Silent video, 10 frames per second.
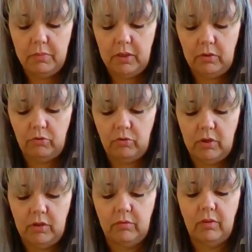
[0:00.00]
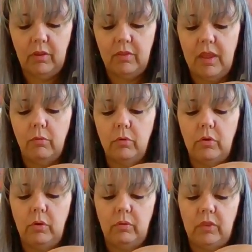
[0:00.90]
Pinterest that they were
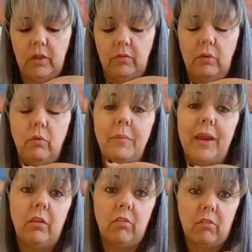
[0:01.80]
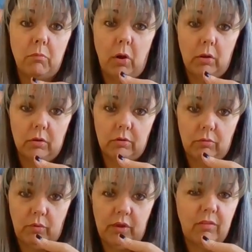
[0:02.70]
doing with theirs, they were making smaller
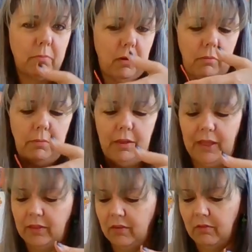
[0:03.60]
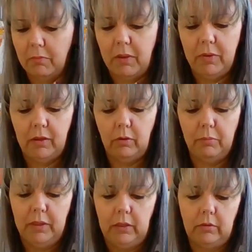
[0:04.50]
ones, probably like this, maybe a
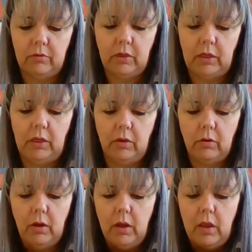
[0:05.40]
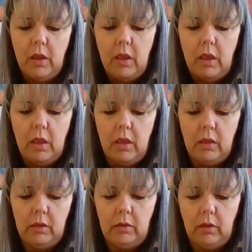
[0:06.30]
little bit tinier.
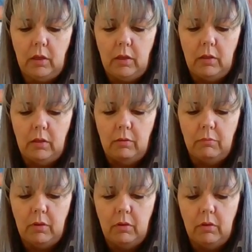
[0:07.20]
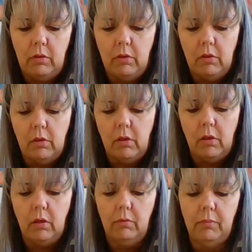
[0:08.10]
And I
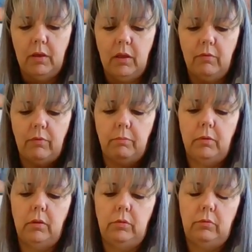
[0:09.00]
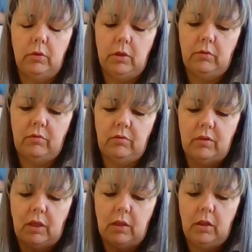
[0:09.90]
have a balloon knot
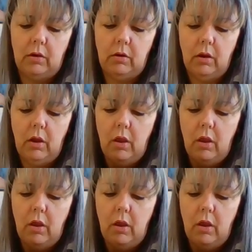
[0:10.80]
stuck in there.